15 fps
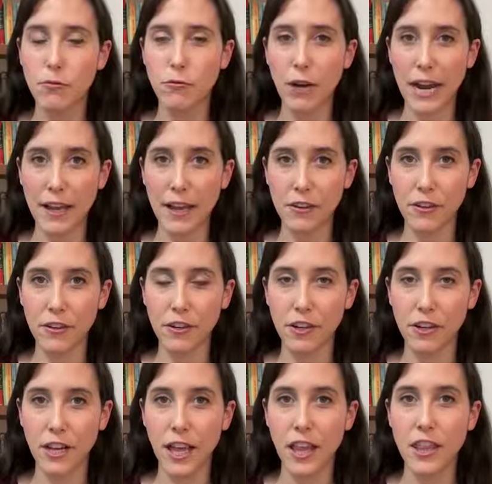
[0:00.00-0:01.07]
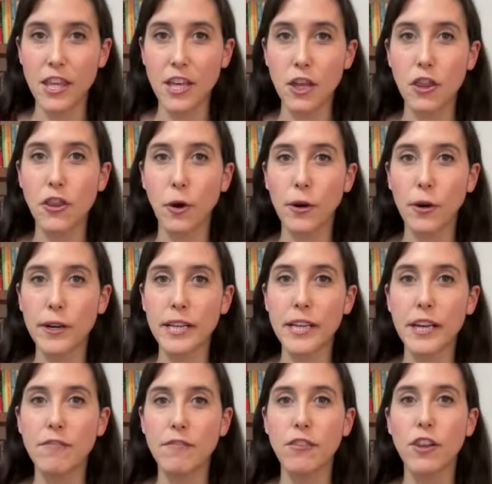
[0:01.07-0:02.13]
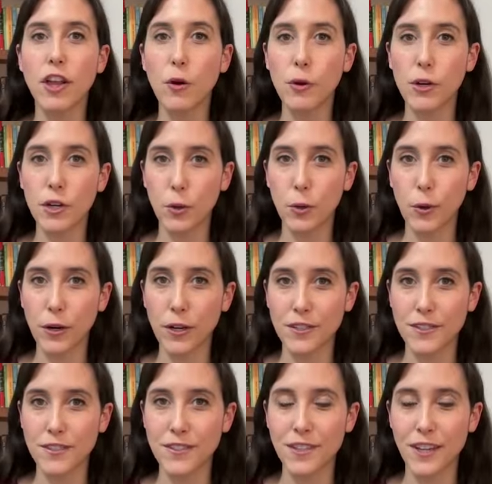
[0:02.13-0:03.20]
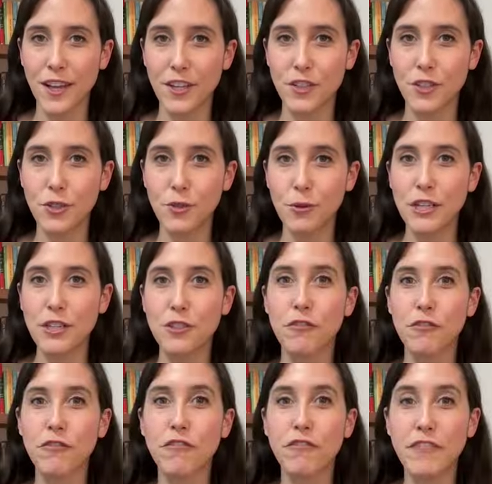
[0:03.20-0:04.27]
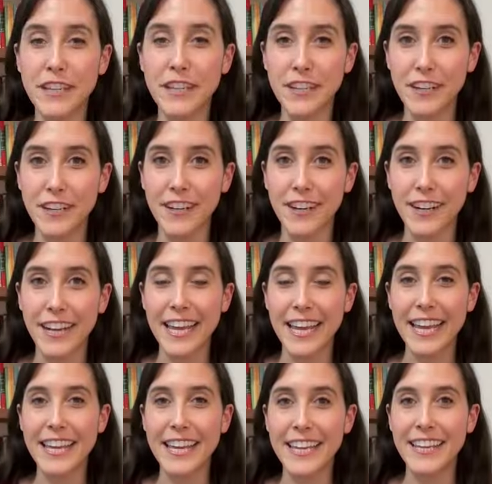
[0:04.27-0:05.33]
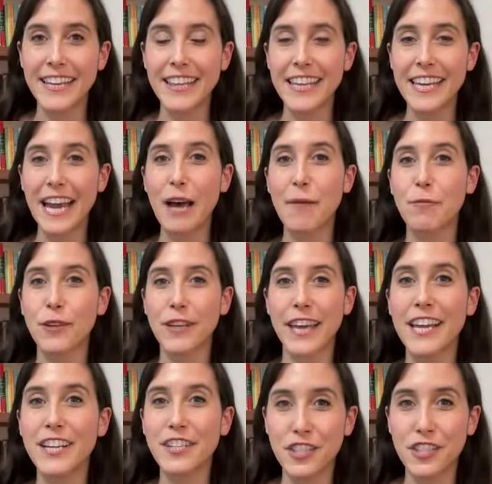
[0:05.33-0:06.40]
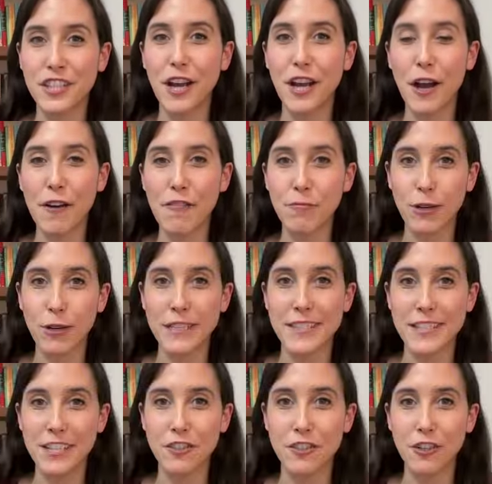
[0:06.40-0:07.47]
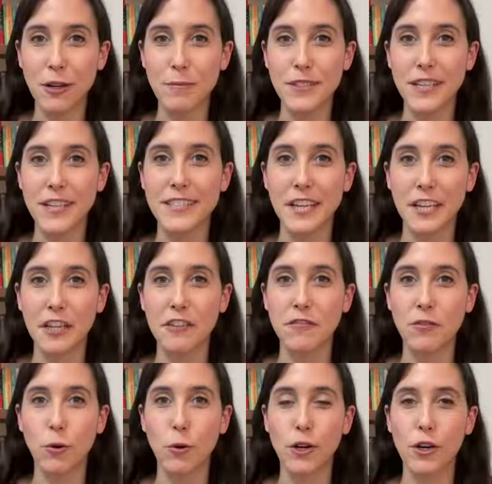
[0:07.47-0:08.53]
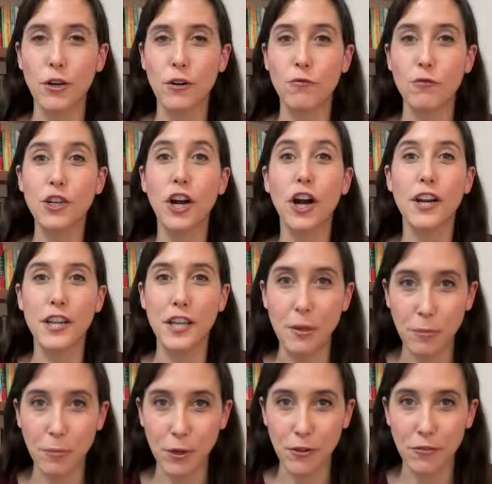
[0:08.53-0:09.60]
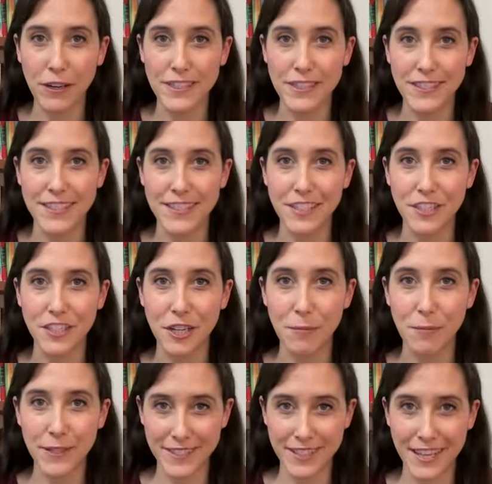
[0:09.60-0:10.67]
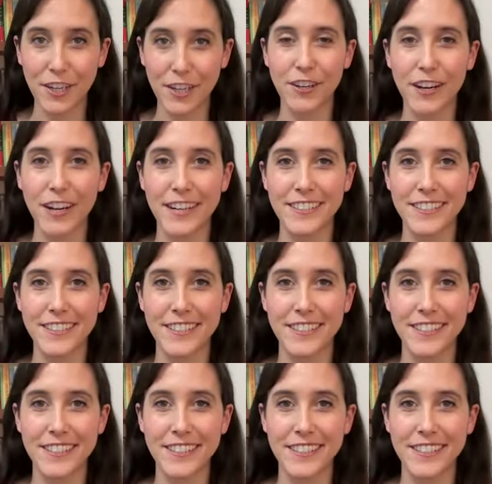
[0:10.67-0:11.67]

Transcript: but rather the authority of lower courts to interfere in the application of President Trump's executive order regarding birthright citizenship. Is that correct?